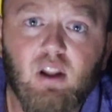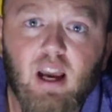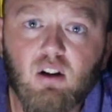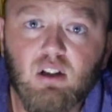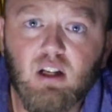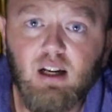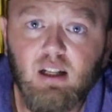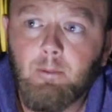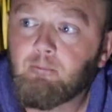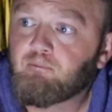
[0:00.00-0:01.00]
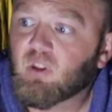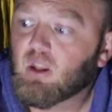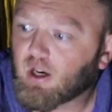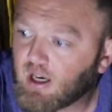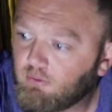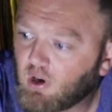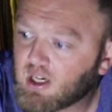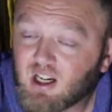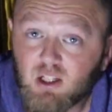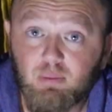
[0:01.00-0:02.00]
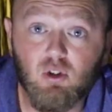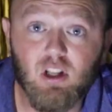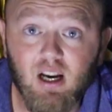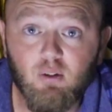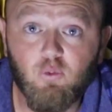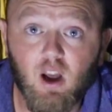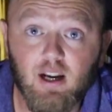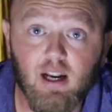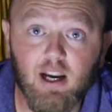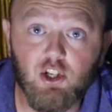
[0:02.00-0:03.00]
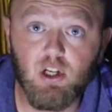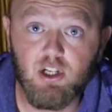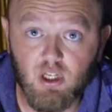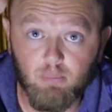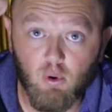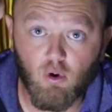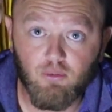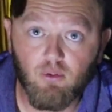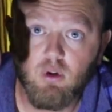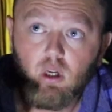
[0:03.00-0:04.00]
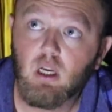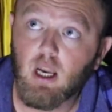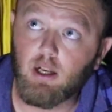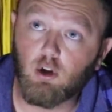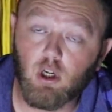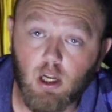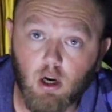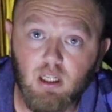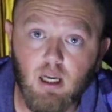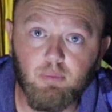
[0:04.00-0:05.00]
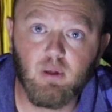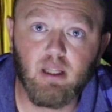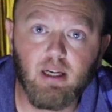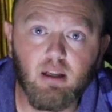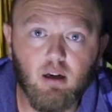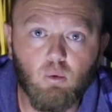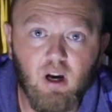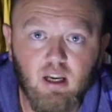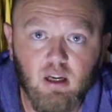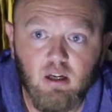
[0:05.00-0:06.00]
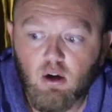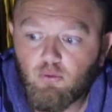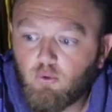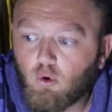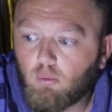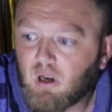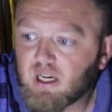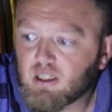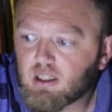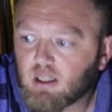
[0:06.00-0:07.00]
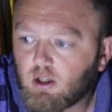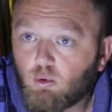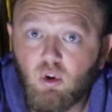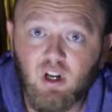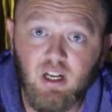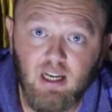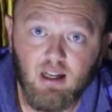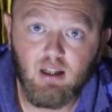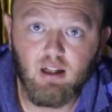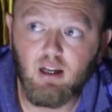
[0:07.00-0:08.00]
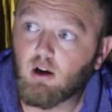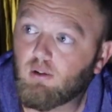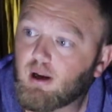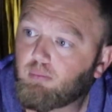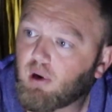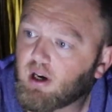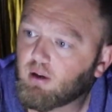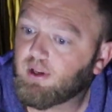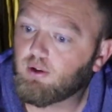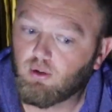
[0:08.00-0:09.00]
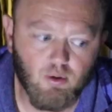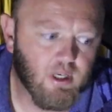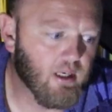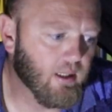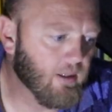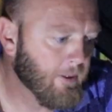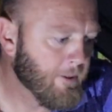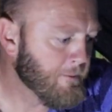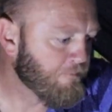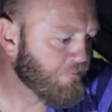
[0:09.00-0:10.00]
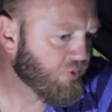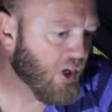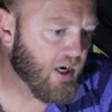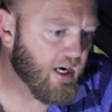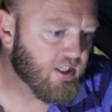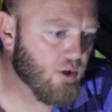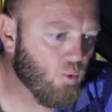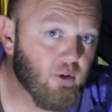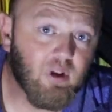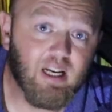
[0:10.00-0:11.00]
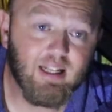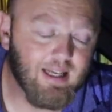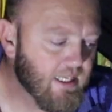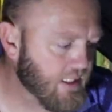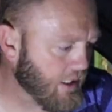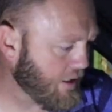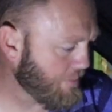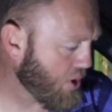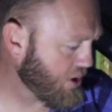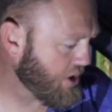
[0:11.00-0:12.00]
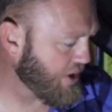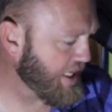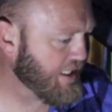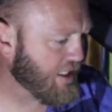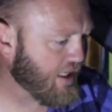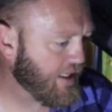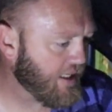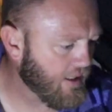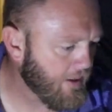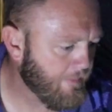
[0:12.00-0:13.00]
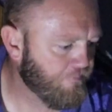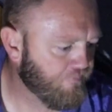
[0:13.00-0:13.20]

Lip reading: on the outside. The rainfly is nice because the rainfly can actually zip off and you can roll it up and take it away for places that you wouldn't need it and then only apply it when you do need it. Right, so what do we get inside the box? So inside here